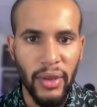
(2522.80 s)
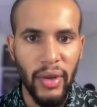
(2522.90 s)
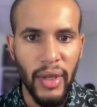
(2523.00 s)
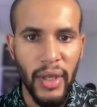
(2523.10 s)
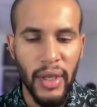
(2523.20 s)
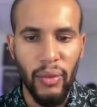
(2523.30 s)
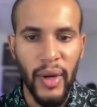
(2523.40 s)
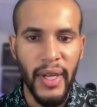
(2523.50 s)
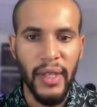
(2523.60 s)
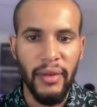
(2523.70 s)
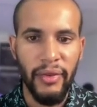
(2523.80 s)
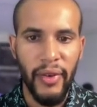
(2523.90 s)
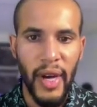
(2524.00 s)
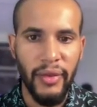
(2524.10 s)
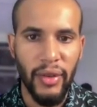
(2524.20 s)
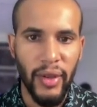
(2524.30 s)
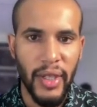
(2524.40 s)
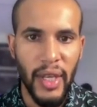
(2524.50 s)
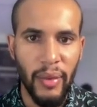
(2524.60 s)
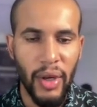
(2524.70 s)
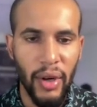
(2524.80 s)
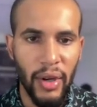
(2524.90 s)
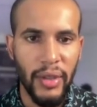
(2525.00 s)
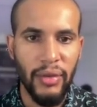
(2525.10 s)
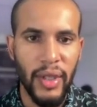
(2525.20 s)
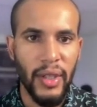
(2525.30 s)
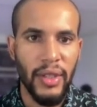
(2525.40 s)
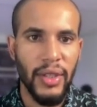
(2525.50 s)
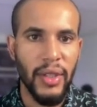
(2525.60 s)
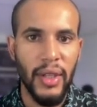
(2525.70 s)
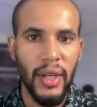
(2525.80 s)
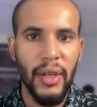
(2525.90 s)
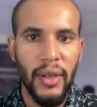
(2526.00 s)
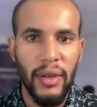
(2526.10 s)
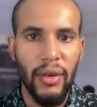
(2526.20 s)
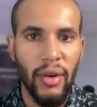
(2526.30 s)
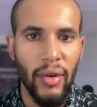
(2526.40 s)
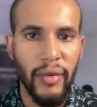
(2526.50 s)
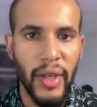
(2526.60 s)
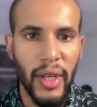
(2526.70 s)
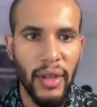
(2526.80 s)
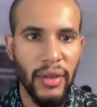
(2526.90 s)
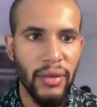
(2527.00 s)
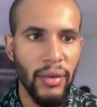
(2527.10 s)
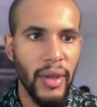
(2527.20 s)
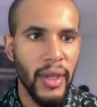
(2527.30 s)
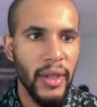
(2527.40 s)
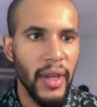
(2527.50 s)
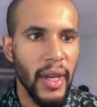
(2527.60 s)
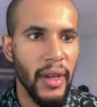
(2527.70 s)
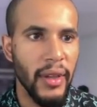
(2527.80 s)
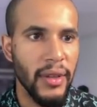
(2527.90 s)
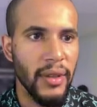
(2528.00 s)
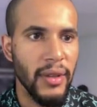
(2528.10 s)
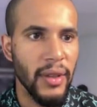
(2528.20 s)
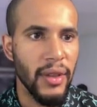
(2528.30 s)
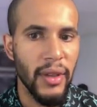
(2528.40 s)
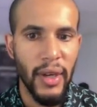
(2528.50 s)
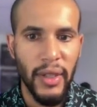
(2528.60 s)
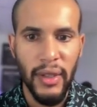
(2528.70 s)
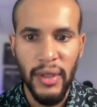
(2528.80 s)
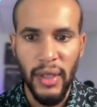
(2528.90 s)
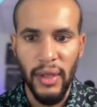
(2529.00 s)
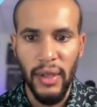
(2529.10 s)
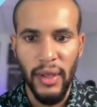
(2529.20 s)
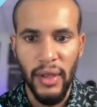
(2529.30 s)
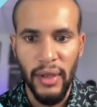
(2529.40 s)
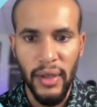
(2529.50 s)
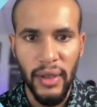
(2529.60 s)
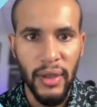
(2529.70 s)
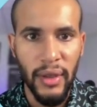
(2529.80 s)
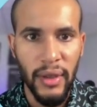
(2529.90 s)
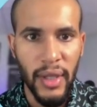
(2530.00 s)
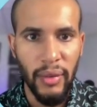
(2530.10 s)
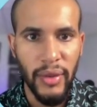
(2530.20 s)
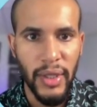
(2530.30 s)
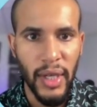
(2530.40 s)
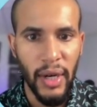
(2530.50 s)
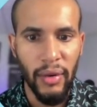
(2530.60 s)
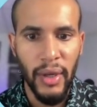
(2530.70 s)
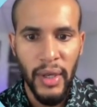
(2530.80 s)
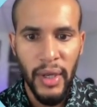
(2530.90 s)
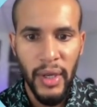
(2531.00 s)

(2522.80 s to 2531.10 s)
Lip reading: to go to 195 to go to Cape Cod, you can actually go over here too. And the other thing here in downtown,